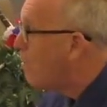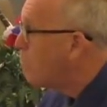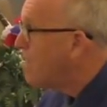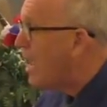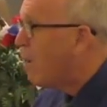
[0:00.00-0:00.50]

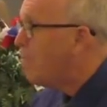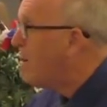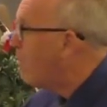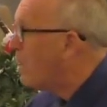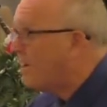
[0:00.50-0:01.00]
help
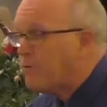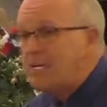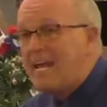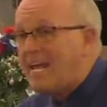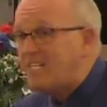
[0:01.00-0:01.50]
meet whatever
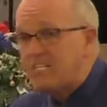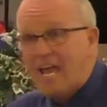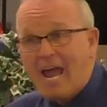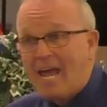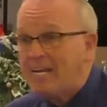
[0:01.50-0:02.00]
needs he
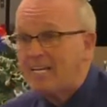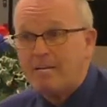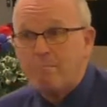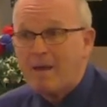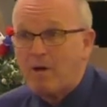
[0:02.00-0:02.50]
had. It
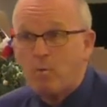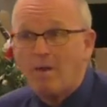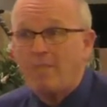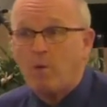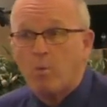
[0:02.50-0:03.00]
didn't matter
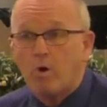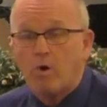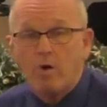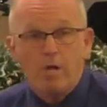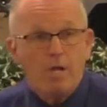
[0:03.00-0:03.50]
what they
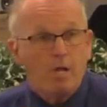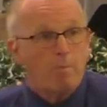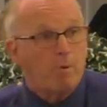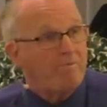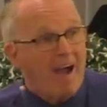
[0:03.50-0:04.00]
were.
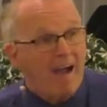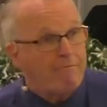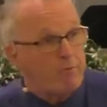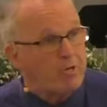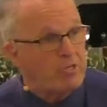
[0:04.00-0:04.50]
Provide
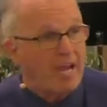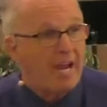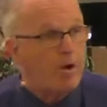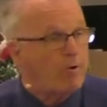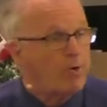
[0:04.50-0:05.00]
for his
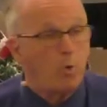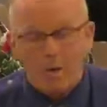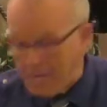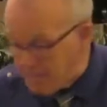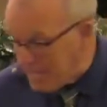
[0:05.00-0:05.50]
care, do
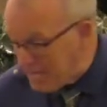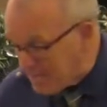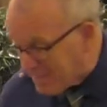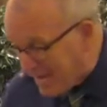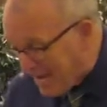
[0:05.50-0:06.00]
anything
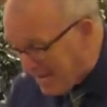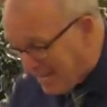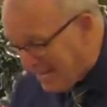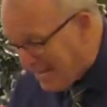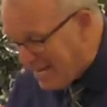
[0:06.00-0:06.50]

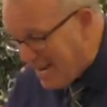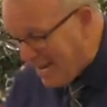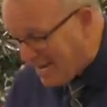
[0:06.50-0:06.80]
that he needed.